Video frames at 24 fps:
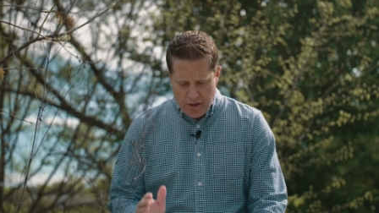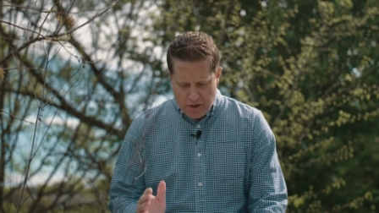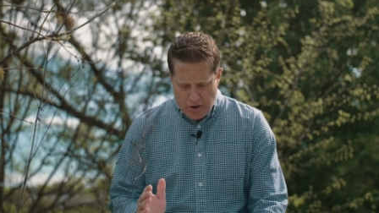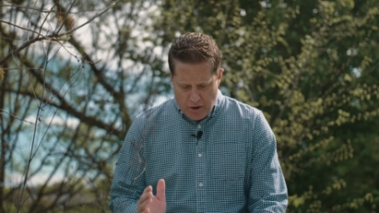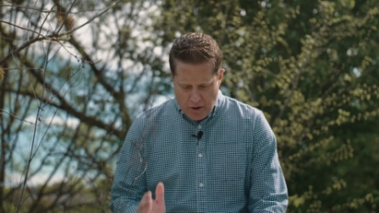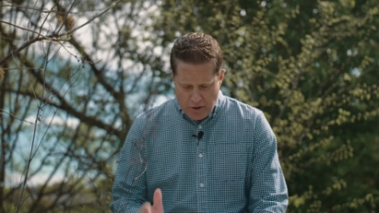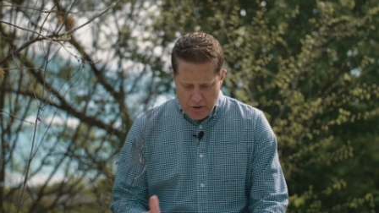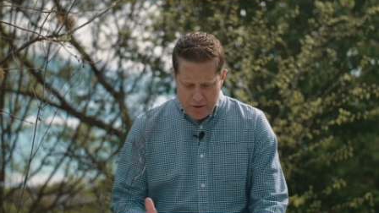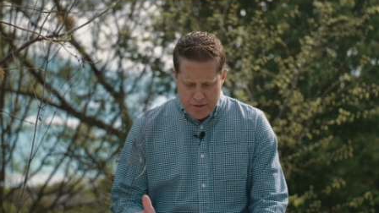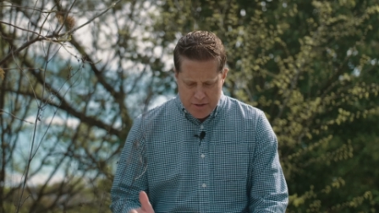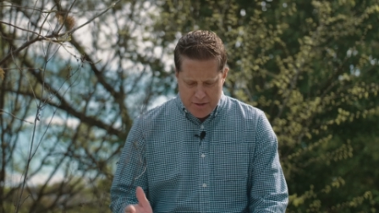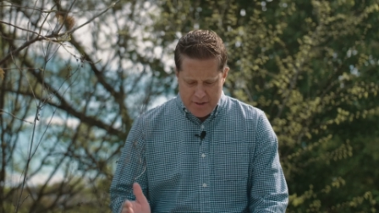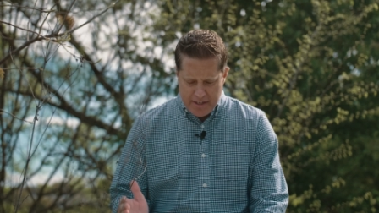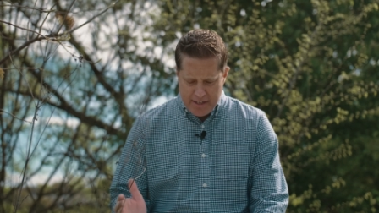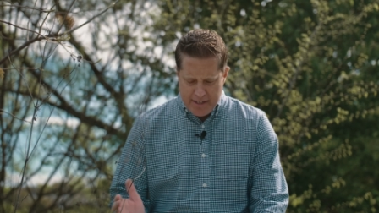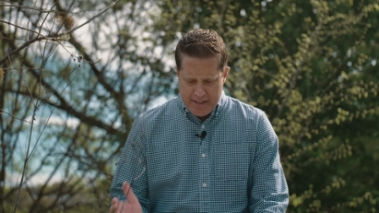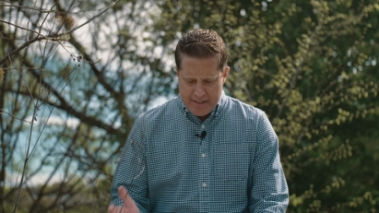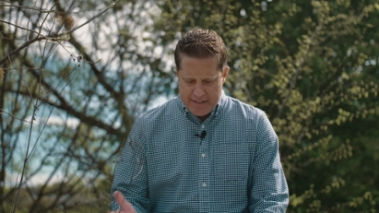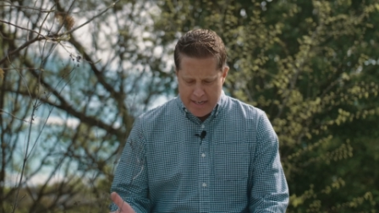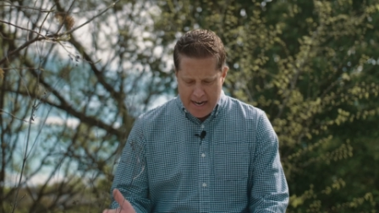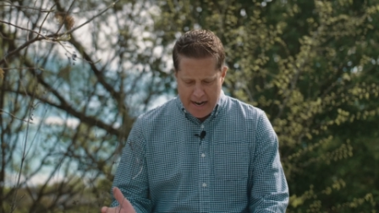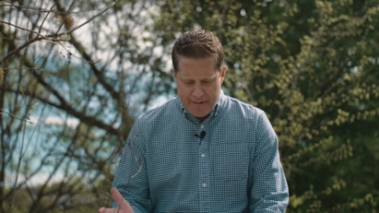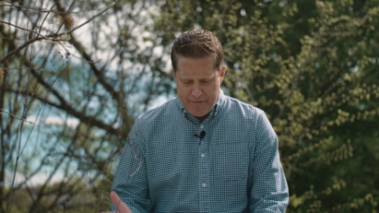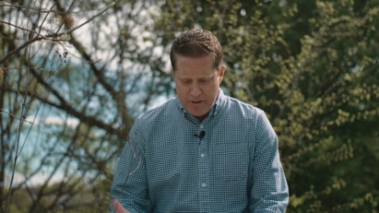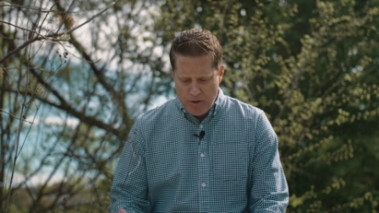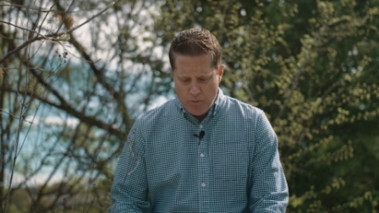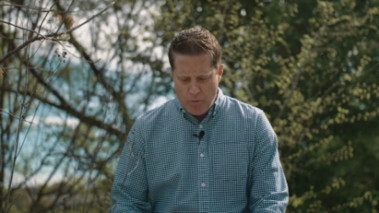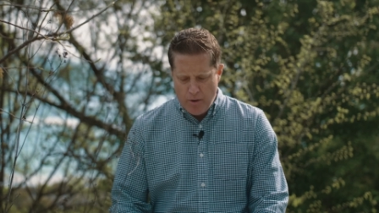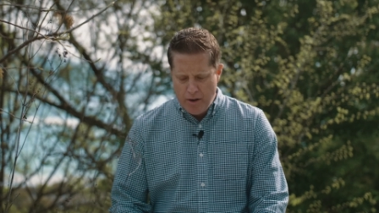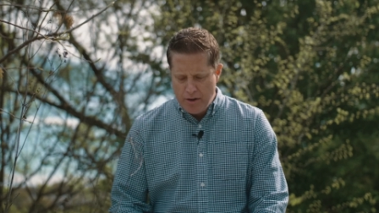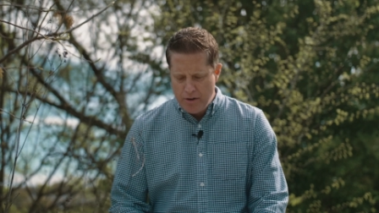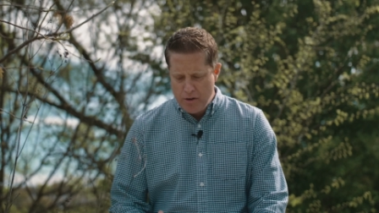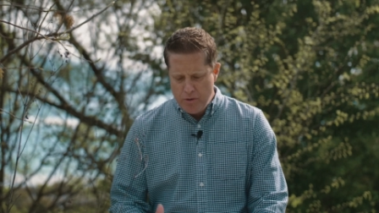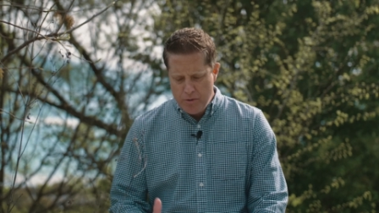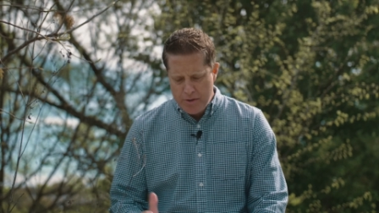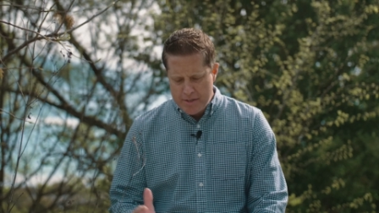Cursed is
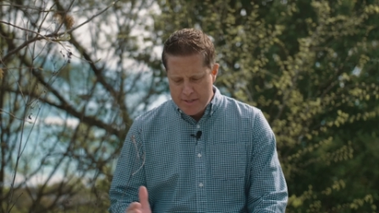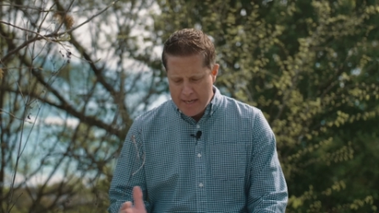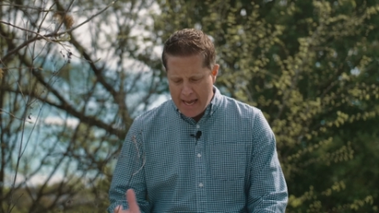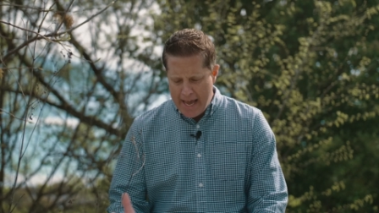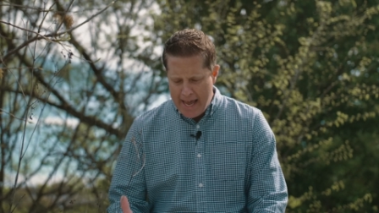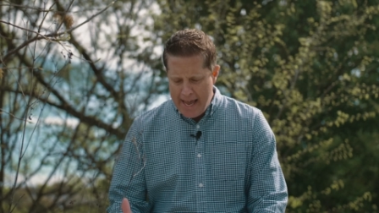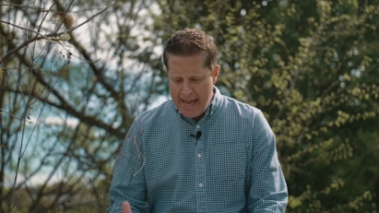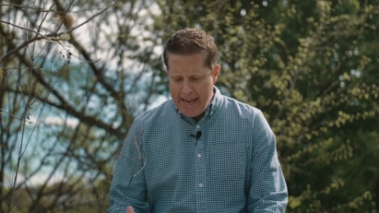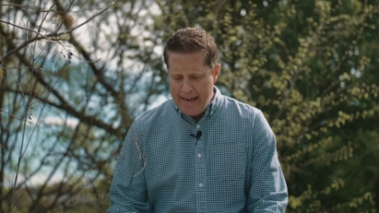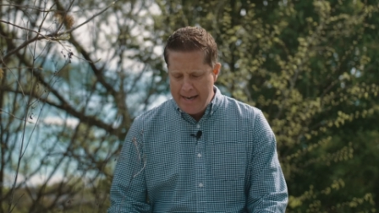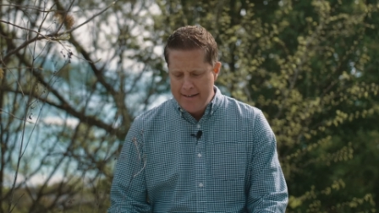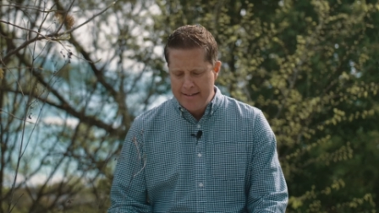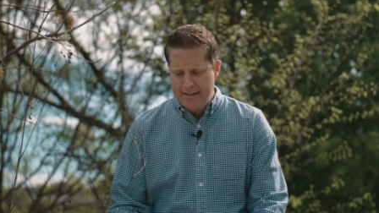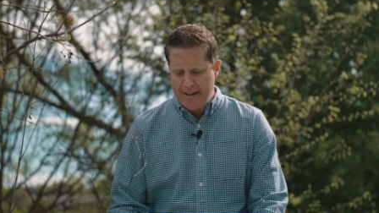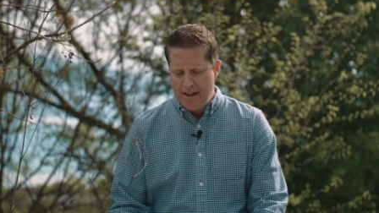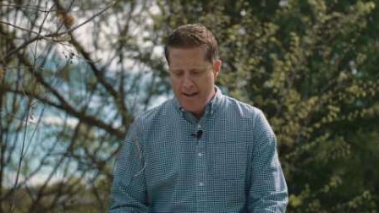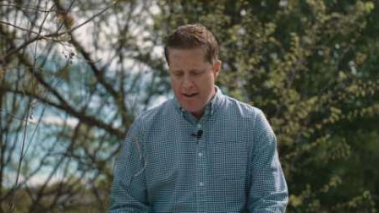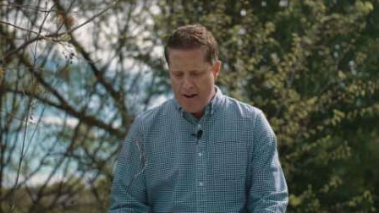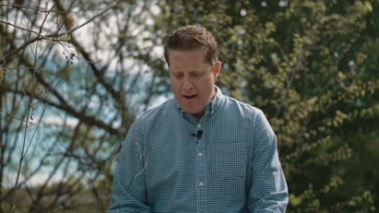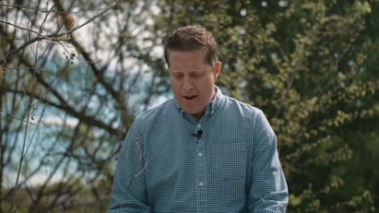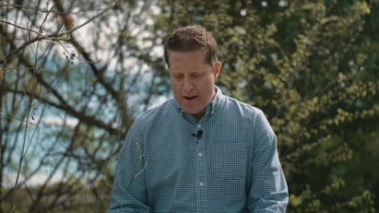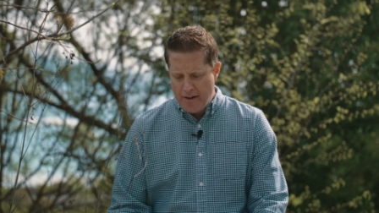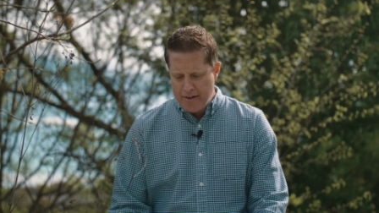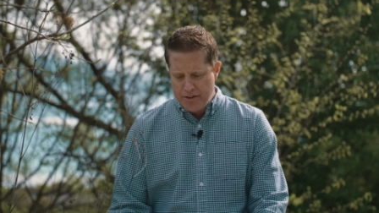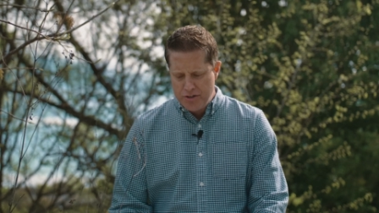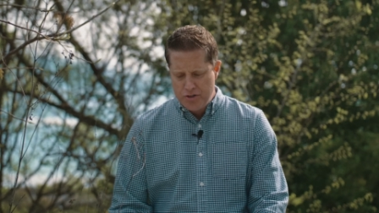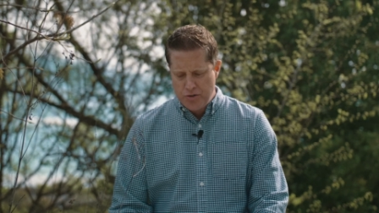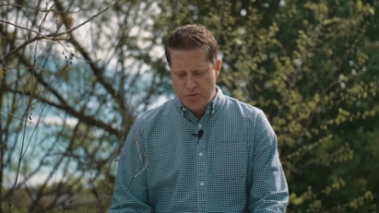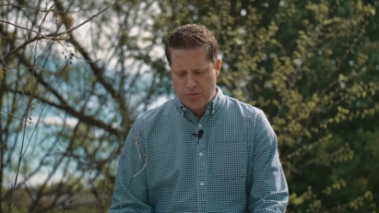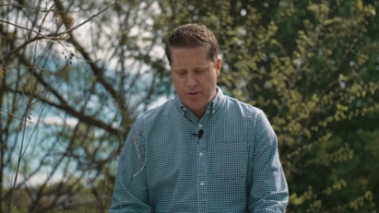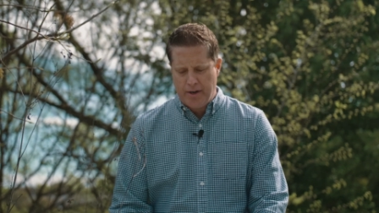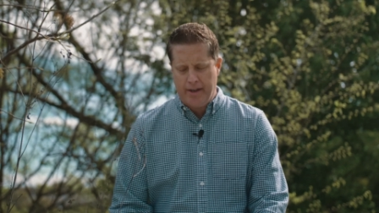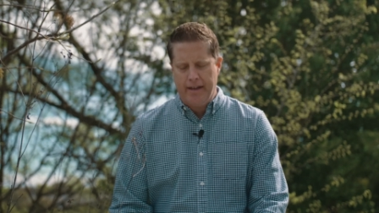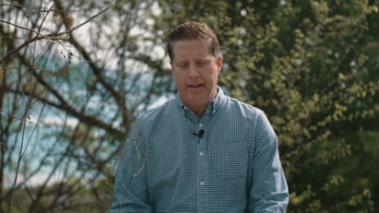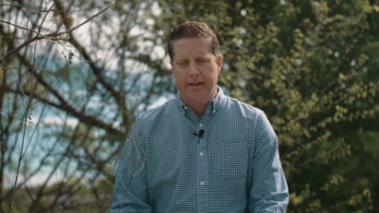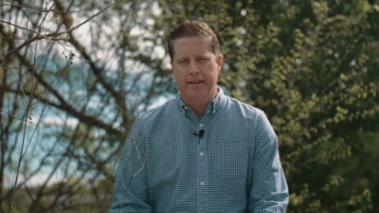everyone who is hanged on a
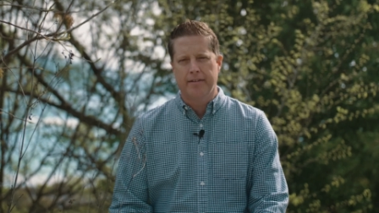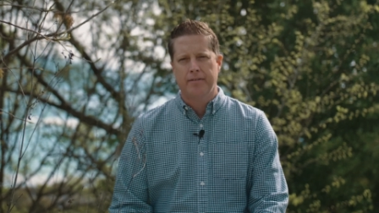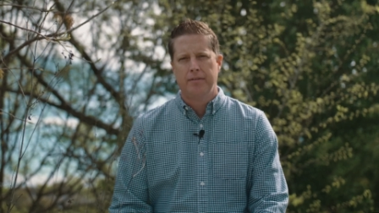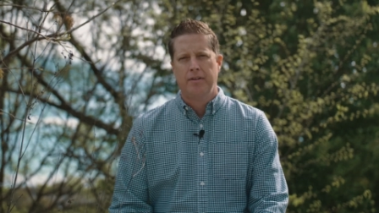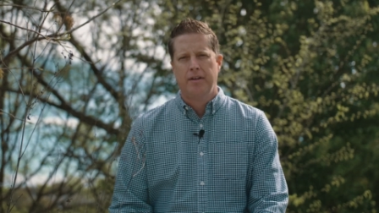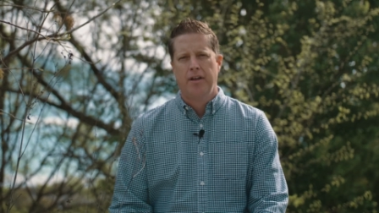tree.